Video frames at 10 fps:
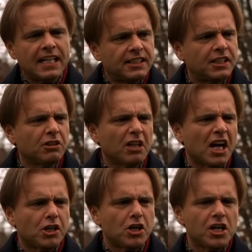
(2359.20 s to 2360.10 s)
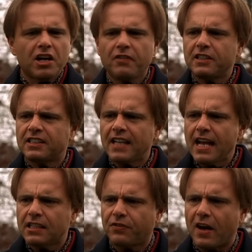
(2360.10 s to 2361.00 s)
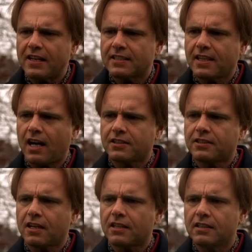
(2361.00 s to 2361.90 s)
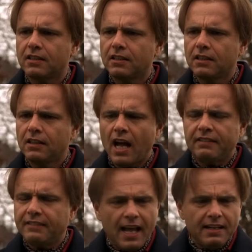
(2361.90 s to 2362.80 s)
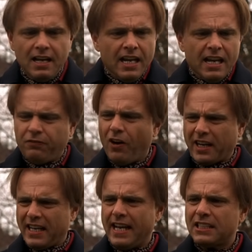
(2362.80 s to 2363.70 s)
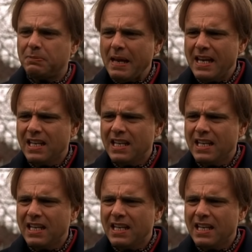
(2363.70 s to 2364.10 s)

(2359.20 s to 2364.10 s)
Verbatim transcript: not sure that Ralph was on the verge of going on a positive streak the rest of his life, considering we can